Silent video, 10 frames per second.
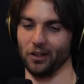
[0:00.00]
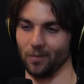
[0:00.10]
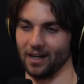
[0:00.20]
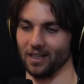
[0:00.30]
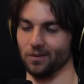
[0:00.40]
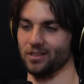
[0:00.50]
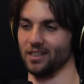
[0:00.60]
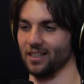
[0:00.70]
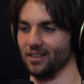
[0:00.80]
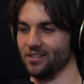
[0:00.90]
learned about the
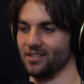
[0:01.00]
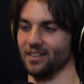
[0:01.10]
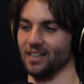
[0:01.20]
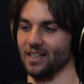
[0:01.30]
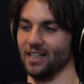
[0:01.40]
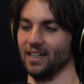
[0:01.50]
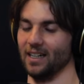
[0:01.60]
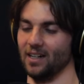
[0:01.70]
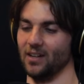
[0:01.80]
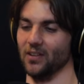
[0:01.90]
music industry that are
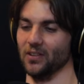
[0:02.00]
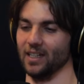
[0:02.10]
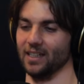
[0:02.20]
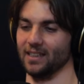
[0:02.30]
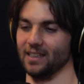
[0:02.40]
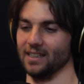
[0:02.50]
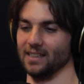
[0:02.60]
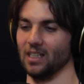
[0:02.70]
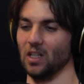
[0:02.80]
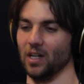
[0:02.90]
like, oh, like
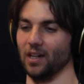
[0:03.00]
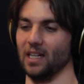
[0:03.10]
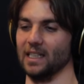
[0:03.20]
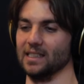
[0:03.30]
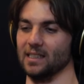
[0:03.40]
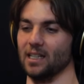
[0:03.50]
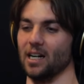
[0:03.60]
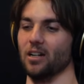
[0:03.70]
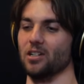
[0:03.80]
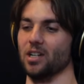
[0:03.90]
there's a lot of things
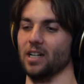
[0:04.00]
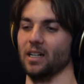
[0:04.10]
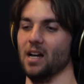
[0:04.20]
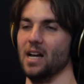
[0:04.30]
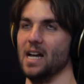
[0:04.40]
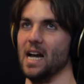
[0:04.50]
encouraging